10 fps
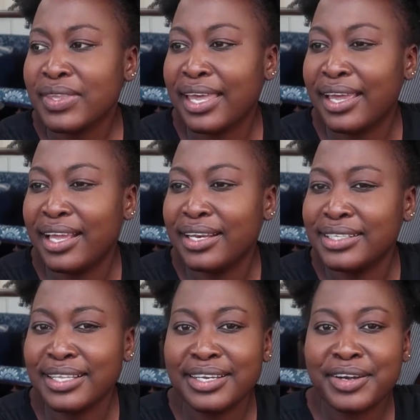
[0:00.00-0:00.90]
And
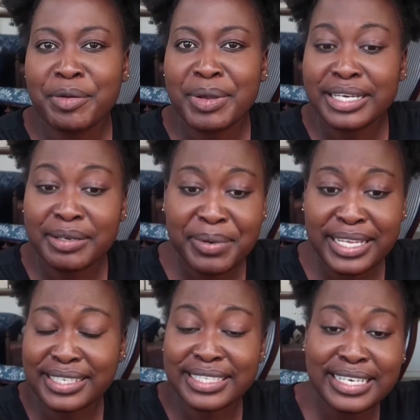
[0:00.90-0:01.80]
yeah, they recommended a
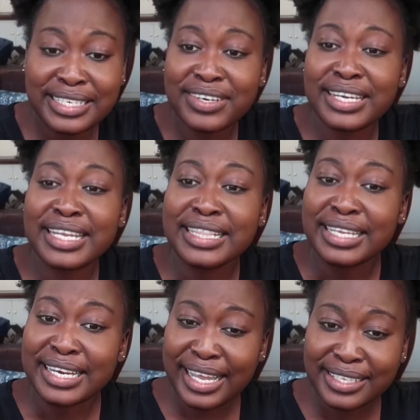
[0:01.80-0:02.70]
place that's literally in
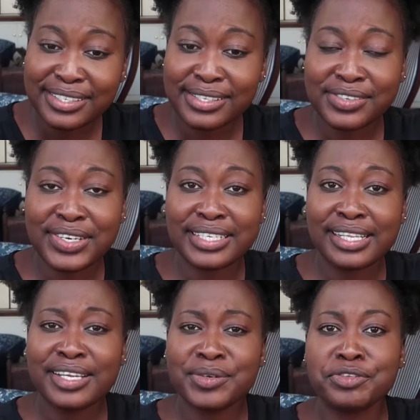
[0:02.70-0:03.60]
the next street. I
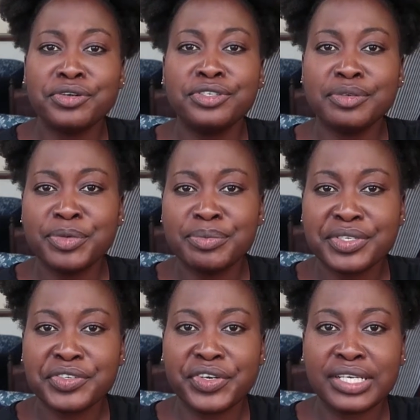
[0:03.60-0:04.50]
think it was called
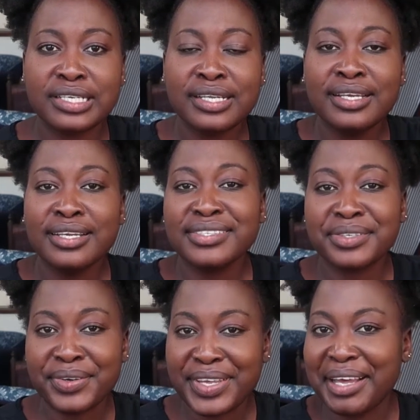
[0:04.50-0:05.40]
Lumumba Street.
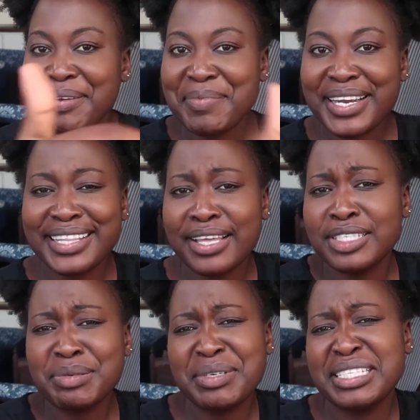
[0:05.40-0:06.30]
So yeah, paid
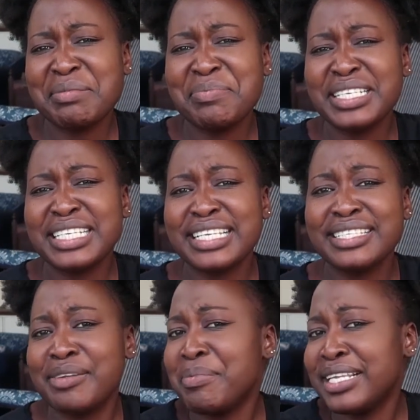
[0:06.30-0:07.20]
1,000, but it's a pretty
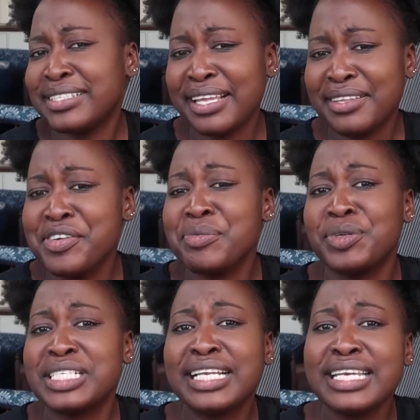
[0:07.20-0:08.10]
decent place. Like the room
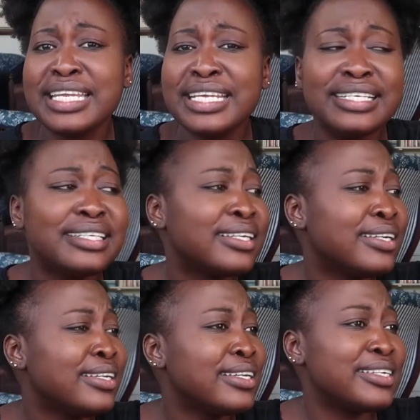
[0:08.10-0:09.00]
was clean,
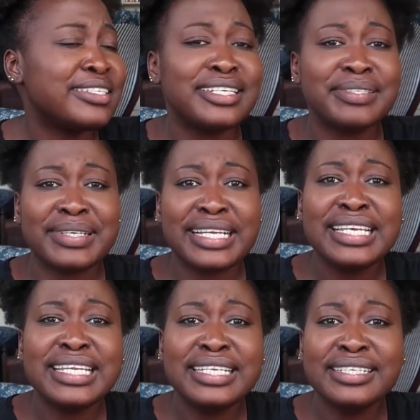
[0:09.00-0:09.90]
the sheets are
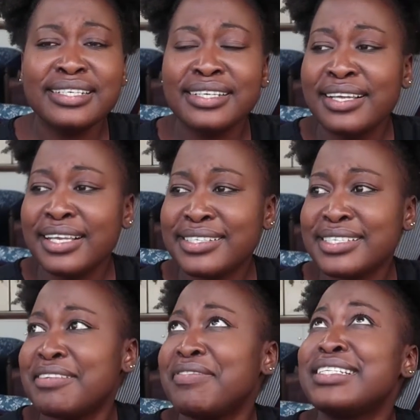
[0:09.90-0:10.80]
clean,
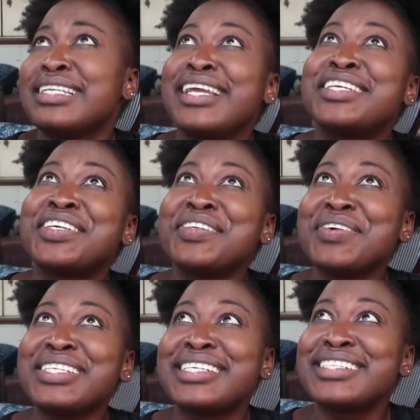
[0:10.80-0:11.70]
just the ventilation
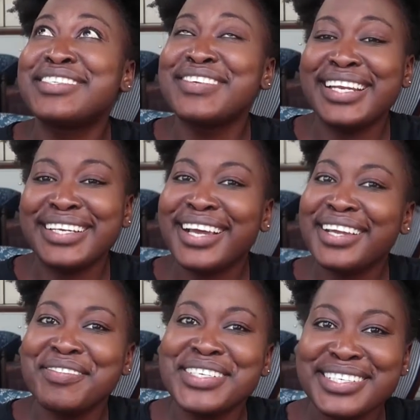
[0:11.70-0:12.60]
wasn't really
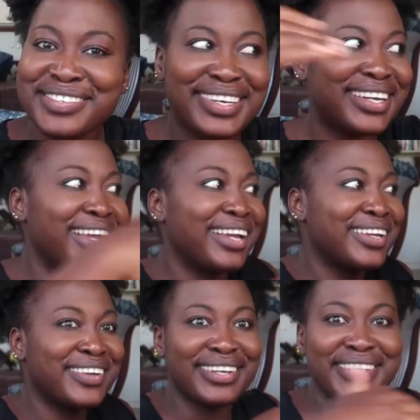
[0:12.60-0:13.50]

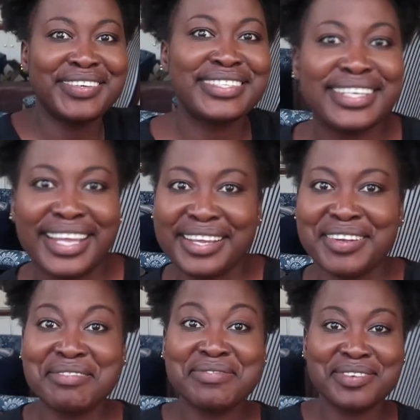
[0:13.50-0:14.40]
like good. There wasn't like a
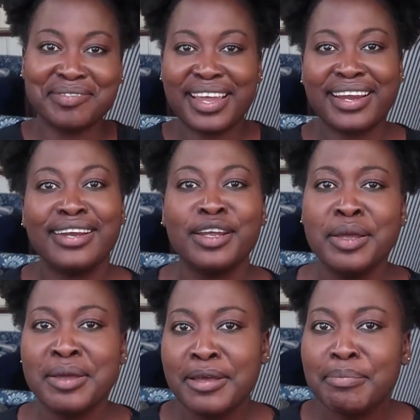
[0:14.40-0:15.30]
good flow of air,
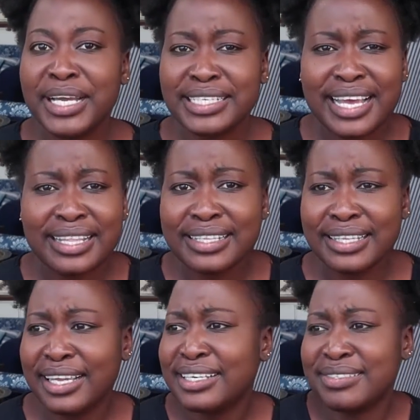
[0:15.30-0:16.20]
but other
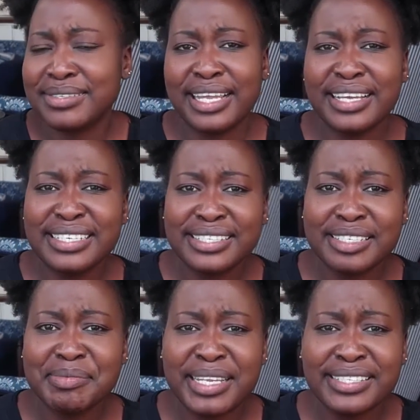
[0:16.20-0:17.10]
than that, it was like a
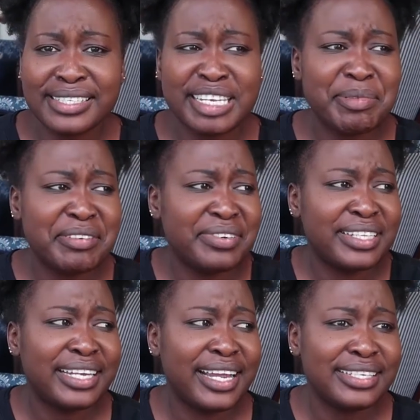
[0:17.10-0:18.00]
decent place to sleep in for
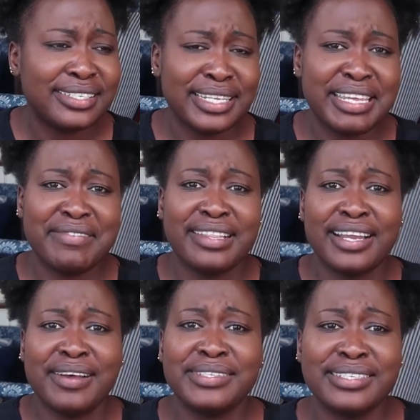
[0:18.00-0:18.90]
the night, given
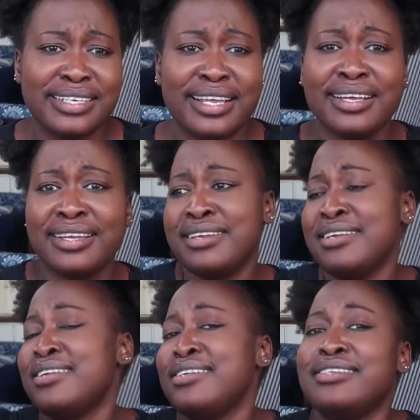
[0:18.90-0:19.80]
that I was just like
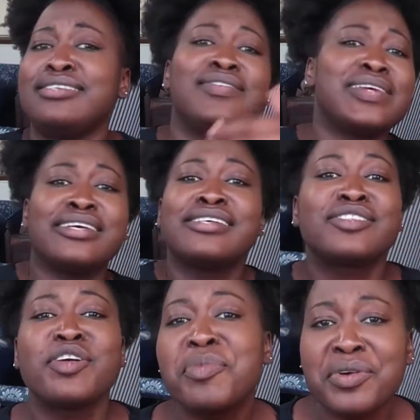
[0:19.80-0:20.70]
doing a
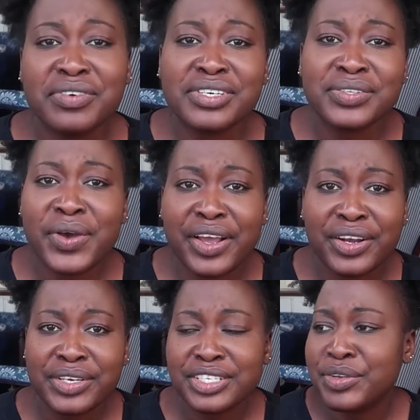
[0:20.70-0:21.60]
stopover so I
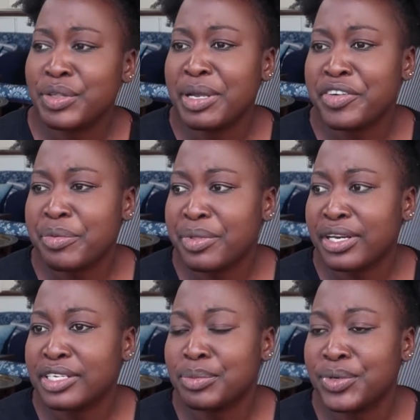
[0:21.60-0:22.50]
can continue with my trip the
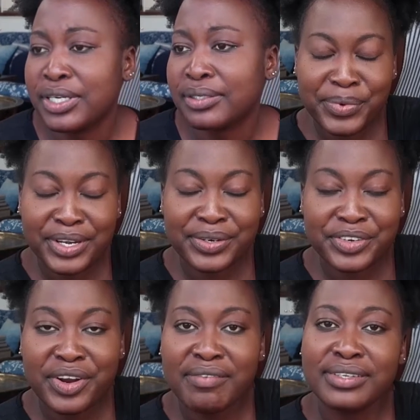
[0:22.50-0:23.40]
next morning. When you
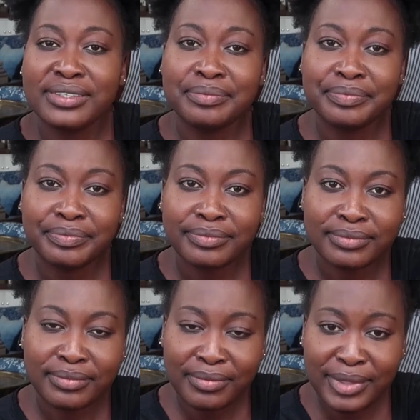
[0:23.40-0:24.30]
travel,
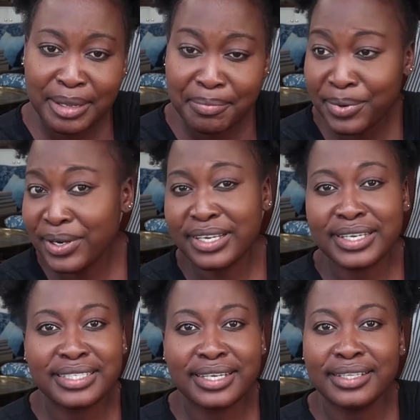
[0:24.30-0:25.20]
book a
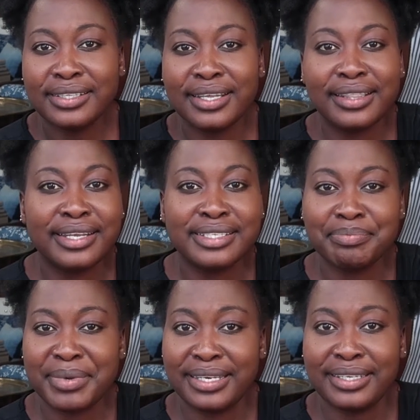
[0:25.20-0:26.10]
hotel and then
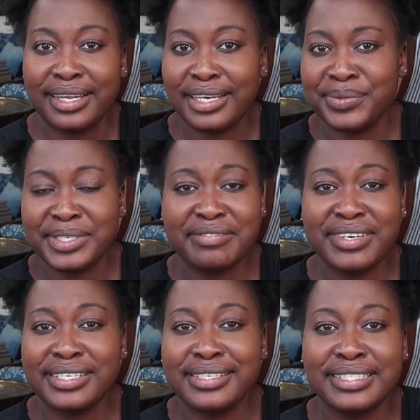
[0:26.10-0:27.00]
spend the night, whatever
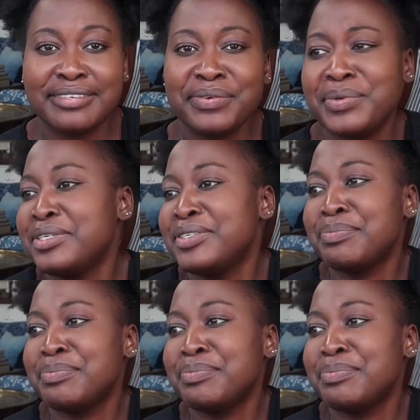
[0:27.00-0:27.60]
it is. If you want to